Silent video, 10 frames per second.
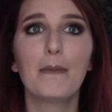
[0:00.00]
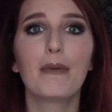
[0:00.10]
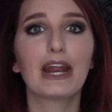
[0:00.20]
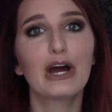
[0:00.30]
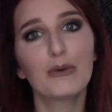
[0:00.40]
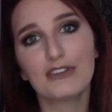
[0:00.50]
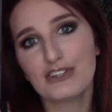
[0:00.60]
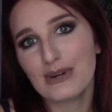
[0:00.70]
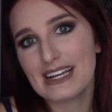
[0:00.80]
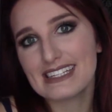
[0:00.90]
But I hope that
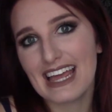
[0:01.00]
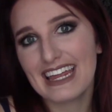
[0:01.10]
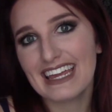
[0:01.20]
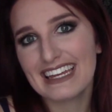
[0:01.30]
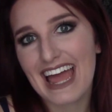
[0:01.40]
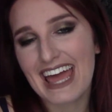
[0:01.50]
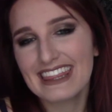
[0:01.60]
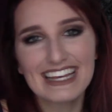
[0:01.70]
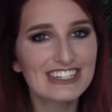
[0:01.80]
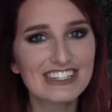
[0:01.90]
you guys like it, and
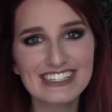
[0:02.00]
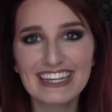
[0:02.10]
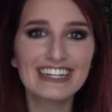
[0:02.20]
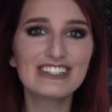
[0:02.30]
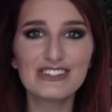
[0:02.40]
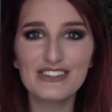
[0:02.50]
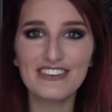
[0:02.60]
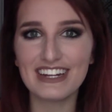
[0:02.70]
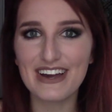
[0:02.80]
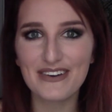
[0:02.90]
let's just get into the
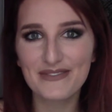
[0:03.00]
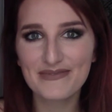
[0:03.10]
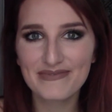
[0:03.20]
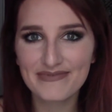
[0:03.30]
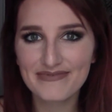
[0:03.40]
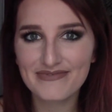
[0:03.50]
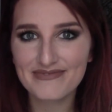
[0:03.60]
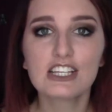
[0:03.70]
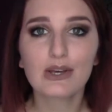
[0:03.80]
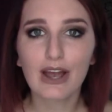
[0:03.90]
video.
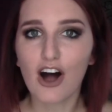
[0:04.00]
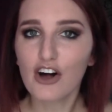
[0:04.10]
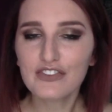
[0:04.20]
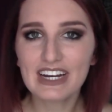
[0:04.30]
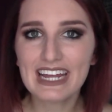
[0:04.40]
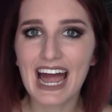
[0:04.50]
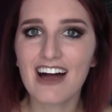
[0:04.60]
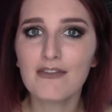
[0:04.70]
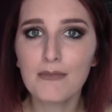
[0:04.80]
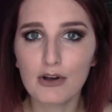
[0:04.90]
So I already
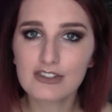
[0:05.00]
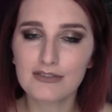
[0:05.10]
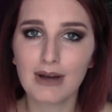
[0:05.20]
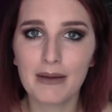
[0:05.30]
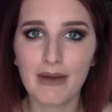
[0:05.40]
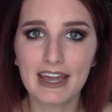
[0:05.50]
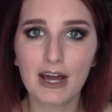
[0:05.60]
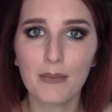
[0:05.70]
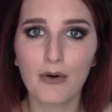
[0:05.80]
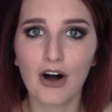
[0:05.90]
have most of my
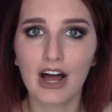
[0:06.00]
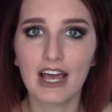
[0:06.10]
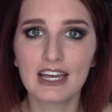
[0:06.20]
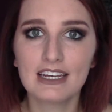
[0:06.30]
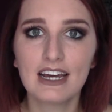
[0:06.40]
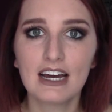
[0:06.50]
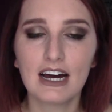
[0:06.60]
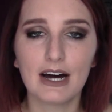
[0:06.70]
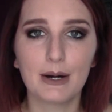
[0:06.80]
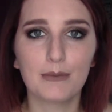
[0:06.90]
makeup on.
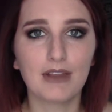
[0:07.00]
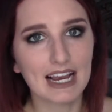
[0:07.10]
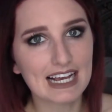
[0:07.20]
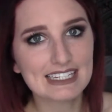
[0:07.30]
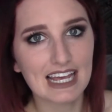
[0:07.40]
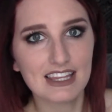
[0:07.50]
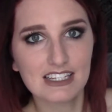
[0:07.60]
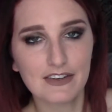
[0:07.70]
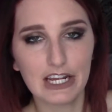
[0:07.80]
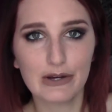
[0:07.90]
Like I said, this
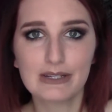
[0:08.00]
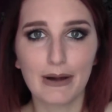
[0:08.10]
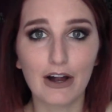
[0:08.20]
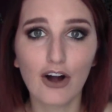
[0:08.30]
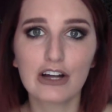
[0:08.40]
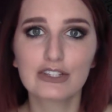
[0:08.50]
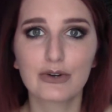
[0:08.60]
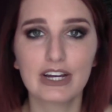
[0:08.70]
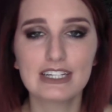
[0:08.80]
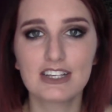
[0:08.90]
video is about
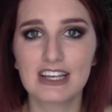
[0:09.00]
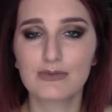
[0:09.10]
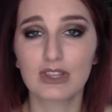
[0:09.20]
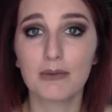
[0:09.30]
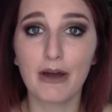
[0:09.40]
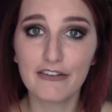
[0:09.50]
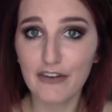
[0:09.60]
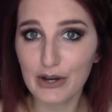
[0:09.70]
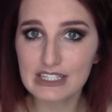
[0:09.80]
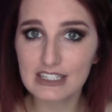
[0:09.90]
contouring, so that's what the main
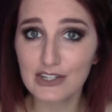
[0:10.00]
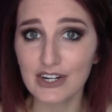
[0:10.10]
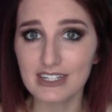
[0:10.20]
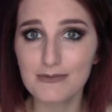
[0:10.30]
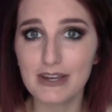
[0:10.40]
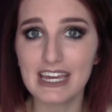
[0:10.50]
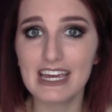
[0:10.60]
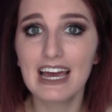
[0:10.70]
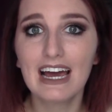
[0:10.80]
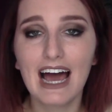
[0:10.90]
focus is going to
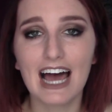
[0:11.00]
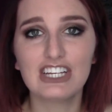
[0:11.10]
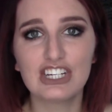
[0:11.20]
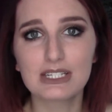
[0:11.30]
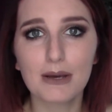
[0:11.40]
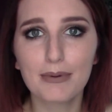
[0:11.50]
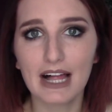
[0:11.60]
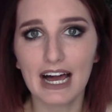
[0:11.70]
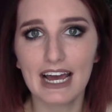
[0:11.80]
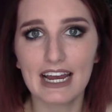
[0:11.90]
be. I just
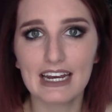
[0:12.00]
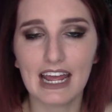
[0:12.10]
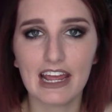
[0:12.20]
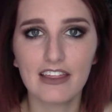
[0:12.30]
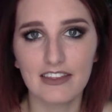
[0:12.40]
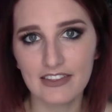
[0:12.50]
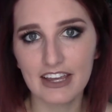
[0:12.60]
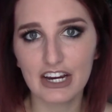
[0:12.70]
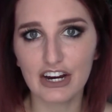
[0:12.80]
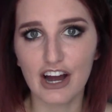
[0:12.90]
applied a thin
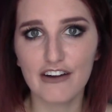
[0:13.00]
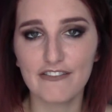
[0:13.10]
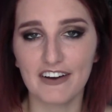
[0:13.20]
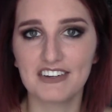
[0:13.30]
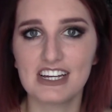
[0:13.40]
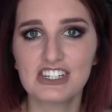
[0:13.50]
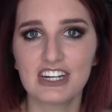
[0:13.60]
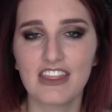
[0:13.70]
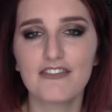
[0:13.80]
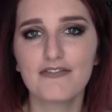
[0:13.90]
layer of foundation,
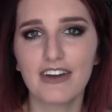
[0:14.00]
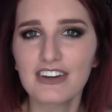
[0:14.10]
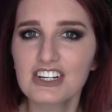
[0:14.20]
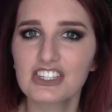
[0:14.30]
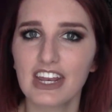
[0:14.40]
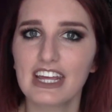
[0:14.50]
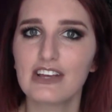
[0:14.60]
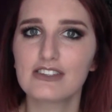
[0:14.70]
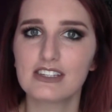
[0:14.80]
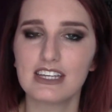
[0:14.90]
and the foundation that I
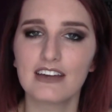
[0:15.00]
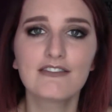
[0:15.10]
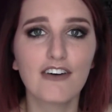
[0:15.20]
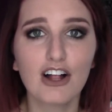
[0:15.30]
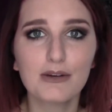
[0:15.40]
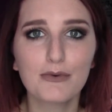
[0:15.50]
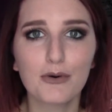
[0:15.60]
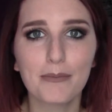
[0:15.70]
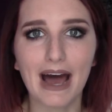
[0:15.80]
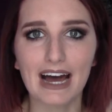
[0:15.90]
use is the Infallible
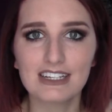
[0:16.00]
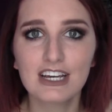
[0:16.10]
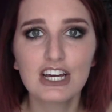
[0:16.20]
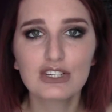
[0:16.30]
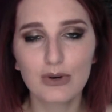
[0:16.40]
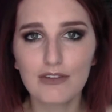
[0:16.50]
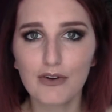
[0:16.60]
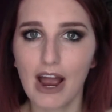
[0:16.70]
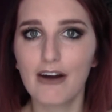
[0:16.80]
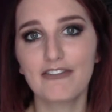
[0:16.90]
Matte
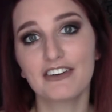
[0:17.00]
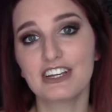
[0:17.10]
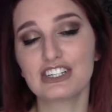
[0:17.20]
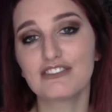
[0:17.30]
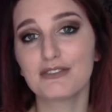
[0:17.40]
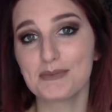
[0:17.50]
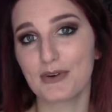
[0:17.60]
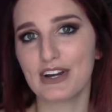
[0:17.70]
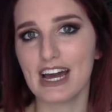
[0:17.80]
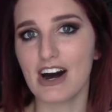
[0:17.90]
24-Hour Foundation from
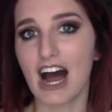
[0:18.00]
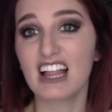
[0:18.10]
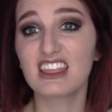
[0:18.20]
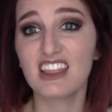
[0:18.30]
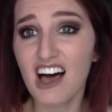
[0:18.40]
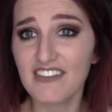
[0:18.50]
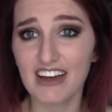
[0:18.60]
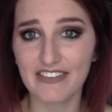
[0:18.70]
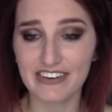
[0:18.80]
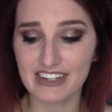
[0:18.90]
L'Oreal. I love
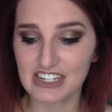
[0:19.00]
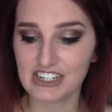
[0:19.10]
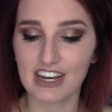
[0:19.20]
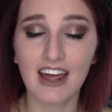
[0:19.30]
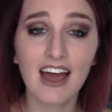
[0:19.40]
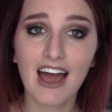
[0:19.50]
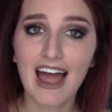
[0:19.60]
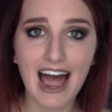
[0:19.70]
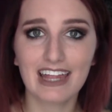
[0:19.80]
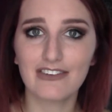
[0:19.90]
that foundation.
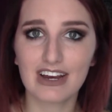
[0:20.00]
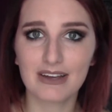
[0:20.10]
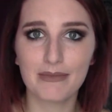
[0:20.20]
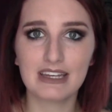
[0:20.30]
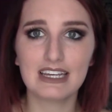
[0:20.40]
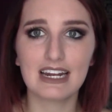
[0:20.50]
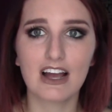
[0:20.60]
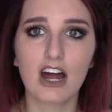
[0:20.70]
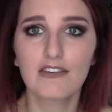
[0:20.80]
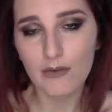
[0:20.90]
Highly recommend it. I
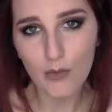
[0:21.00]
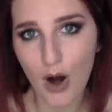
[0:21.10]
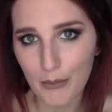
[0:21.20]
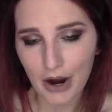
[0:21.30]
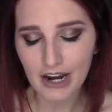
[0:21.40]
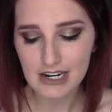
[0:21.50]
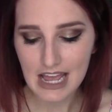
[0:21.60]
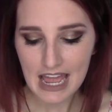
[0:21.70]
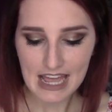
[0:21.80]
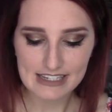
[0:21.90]
got it from Walmart.
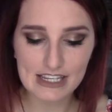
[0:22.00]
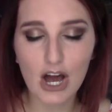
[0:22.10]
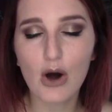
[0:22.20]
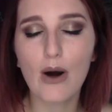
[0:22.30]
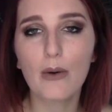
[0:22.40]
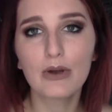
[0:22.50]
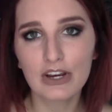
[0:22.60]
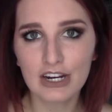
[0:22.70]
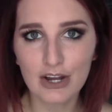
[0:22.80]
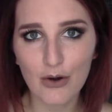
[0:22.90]
So we're
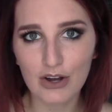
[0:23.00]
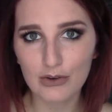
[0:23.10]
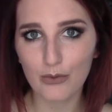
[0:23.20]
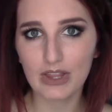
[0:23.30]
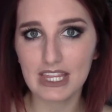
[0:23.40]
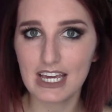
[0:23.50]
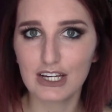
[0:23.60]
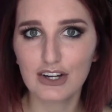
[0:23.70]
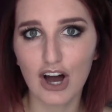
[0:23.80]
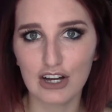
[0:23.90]
going to go on with the
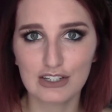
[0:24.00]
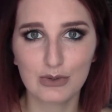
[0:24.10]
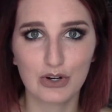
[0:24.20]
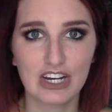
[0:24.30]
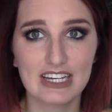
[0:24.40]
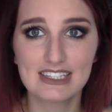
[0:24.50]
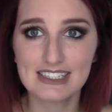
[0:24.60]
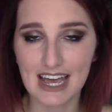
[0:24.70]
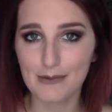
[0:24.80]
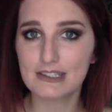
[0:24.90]
contouring
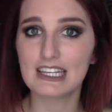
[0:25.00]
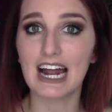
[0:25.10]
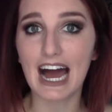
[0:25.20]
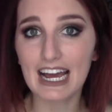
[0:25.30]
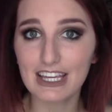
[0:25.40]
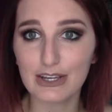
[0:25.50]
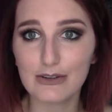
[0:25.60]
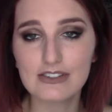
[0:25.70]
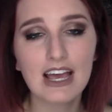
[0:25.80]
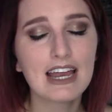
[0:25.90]
steps that I
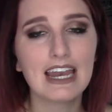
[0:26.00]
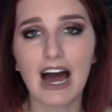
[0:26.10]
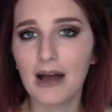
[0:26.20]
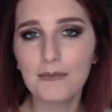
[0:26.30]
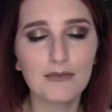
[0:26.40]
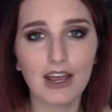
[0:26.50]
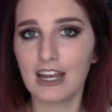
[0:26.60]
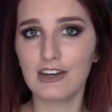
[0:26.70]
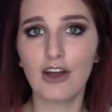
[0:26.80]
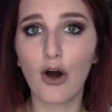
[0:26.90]
use. Now, I'm
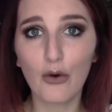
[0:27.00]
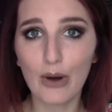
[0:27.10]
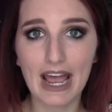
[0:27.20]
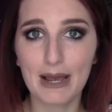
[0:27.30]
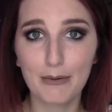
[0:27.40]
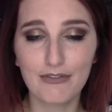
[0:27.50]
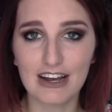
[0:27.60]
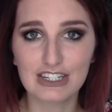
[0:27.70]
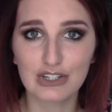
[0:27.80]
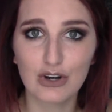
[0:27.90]
in no way a
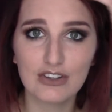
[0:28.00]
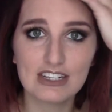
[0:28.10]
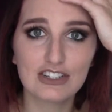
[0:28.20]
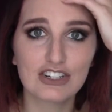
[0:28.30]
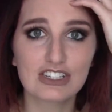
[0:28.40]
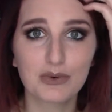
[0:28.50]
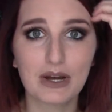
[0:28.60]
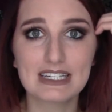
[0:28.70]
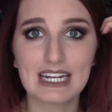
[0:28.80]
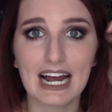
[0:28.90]
professional. These are just the
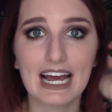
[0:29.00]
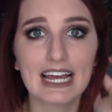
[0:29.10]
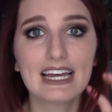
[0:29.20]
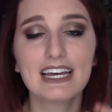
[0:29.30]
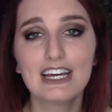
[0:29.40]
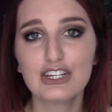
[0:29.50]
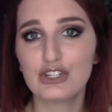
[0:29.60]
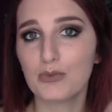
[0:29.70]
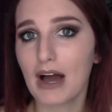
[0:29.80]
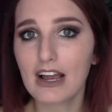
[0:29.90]
ways that I
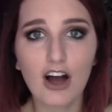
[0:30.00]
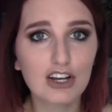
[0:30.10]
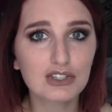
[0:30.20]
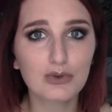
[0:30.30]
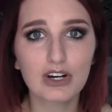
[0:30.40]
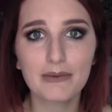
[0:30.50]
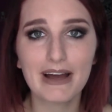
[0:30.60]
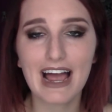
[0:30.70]
do my contour and my